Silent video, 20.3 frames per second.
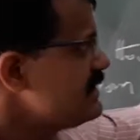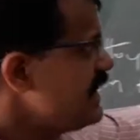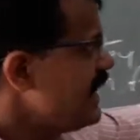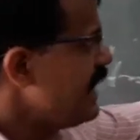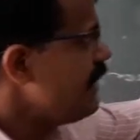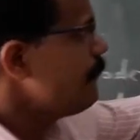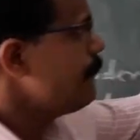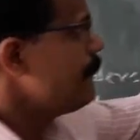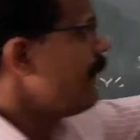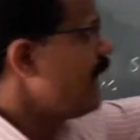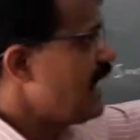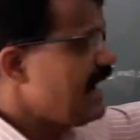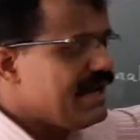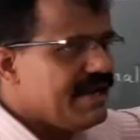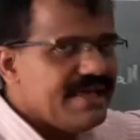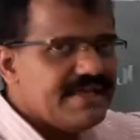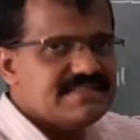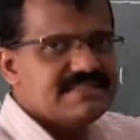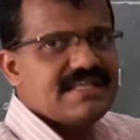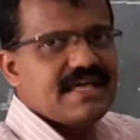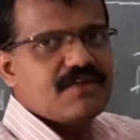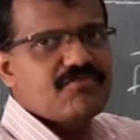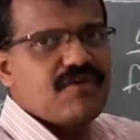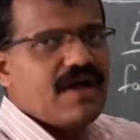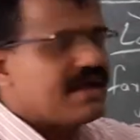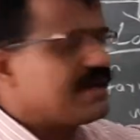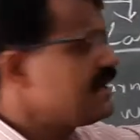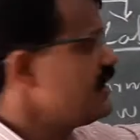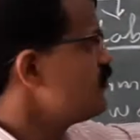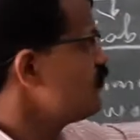they manage their
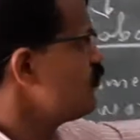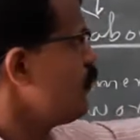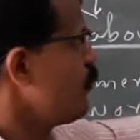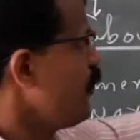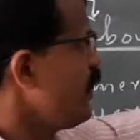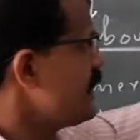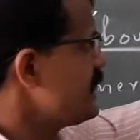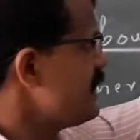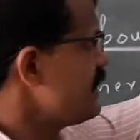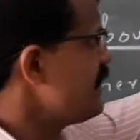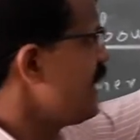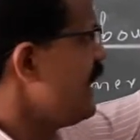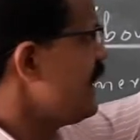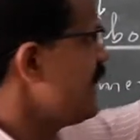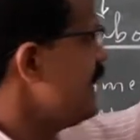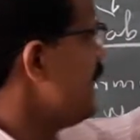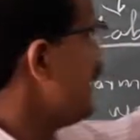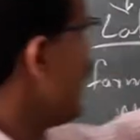factors of production like the